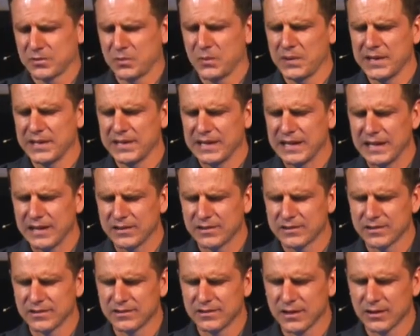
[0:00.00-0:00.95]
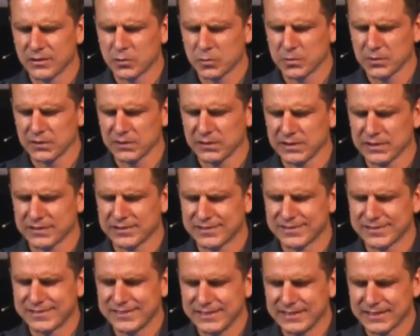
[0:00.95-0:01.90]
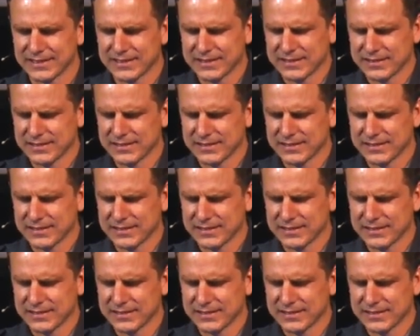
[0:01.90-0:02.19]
We need to desperately seek